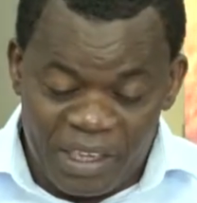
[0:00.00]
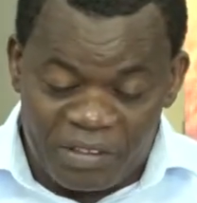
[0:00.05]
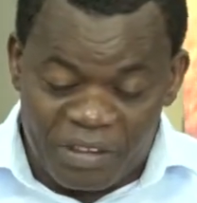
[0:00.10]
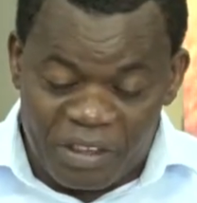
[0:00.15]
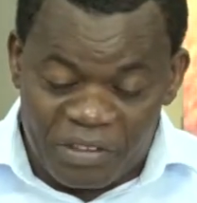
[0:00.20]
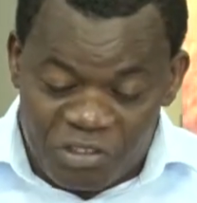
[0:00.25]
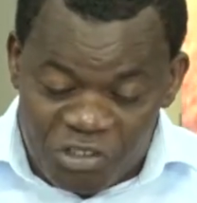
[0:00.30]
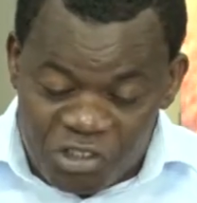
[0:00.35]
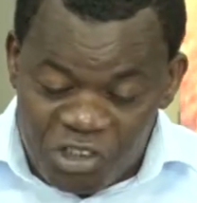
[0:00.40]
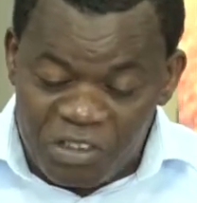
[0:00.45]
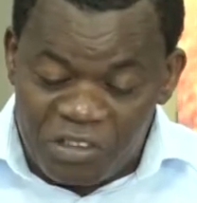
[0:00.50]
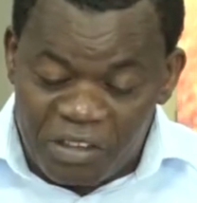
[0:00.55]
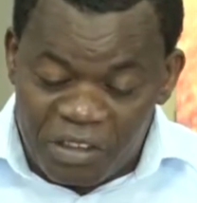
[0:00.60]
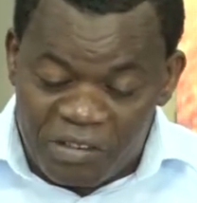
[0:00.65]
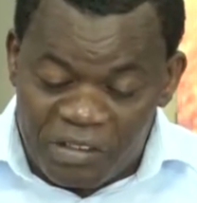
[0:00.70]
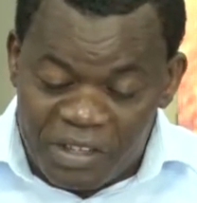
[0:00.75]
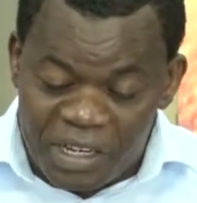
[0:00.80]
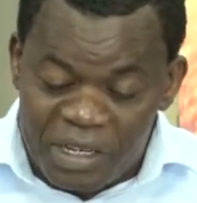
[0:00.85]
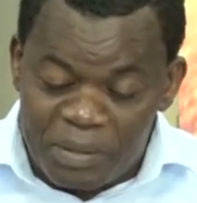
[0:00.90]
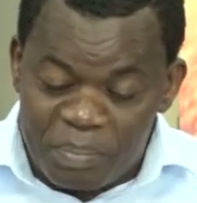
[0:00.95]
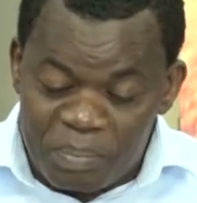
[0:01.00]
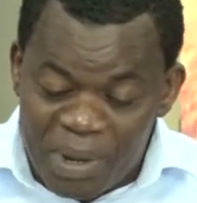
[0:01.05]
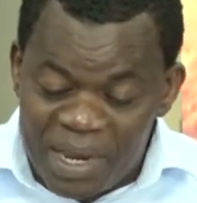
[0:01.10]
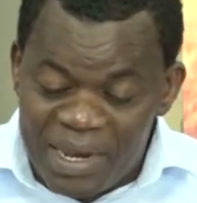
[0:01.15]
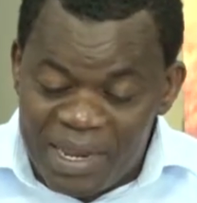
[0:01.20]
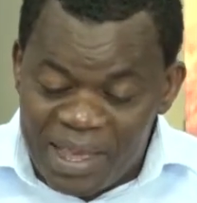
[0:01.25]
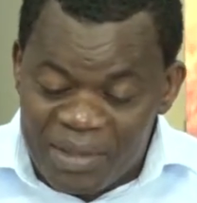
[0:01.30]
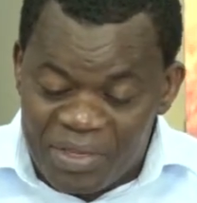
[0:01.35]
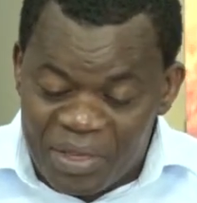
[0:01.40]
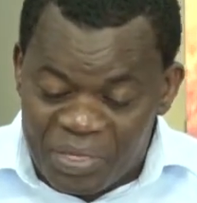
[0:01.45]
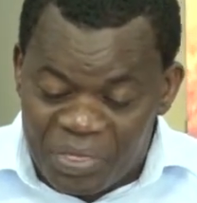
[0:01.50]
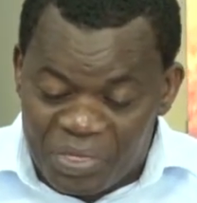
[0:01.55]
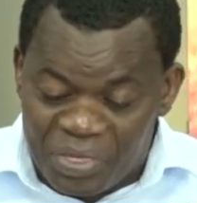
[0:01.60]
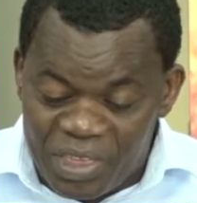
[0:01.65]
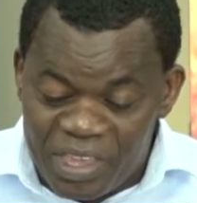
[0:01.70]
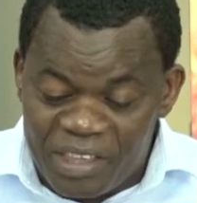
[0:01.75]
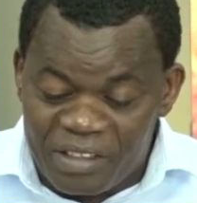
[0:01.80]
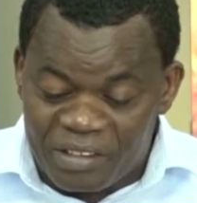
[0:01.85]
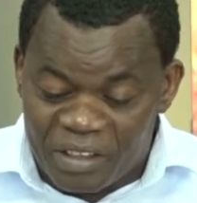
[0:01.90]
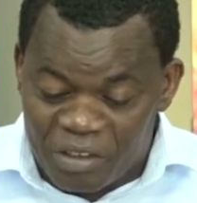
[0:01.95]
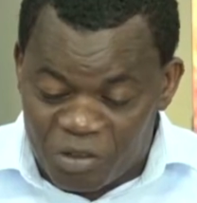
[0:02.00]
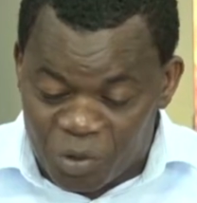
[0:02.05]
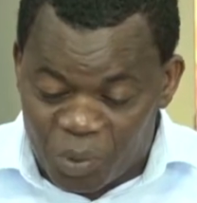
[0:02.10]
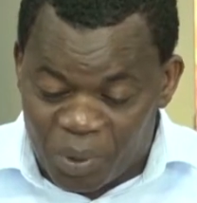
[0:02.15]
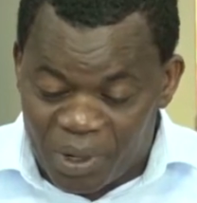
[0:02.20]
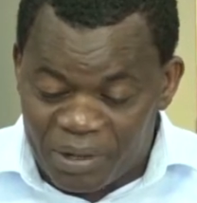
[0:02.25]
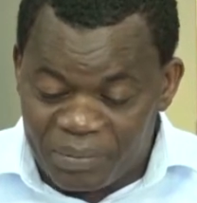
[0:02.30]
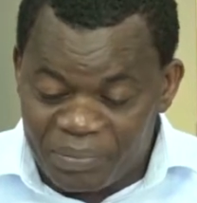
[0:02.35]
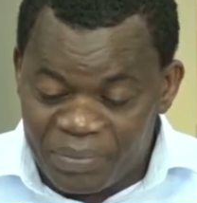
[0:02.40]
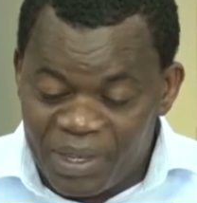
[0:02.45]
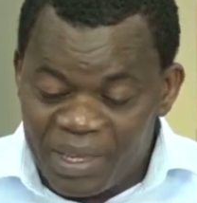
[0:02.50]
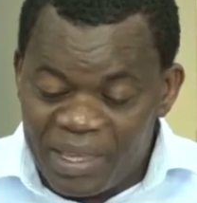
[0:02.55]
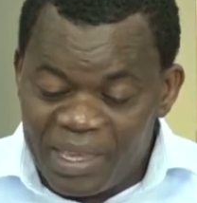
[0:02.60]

he says, Jesus did many other things as well.